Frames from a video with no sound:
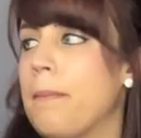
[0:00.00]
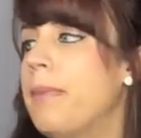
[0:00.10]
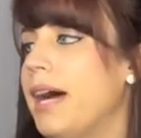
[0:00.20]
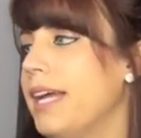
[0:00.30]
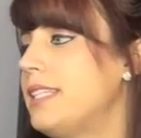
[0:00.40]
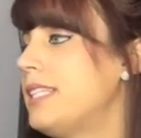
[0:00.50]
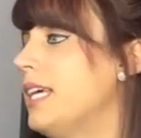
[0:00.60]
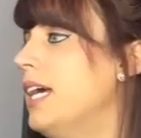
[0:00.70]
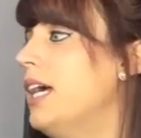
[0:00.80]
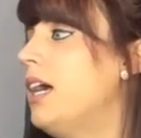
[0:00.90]
but
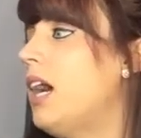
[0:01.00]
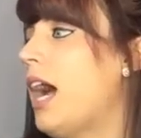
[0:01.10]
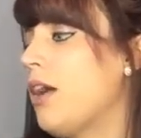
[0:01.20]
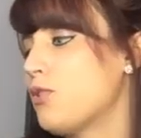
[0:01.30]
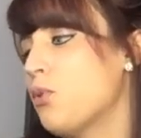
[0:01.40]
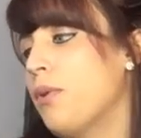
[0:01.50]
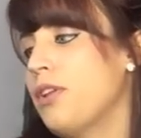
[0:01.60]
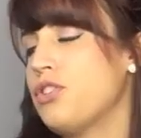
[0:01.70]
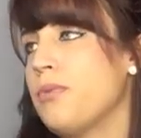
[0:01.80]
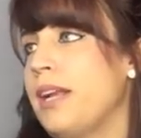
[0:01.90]
I also
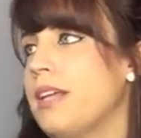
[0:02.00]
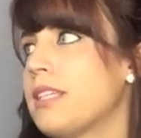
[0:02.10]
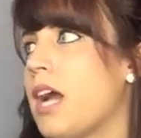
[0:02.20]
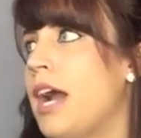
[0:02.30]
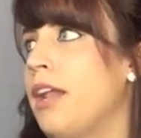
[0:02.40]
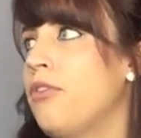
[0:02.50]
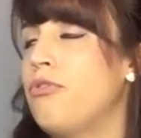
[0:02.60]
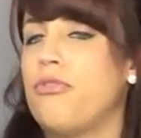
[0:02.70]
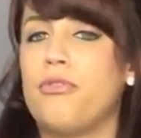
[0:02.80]
wanted to read it to kind of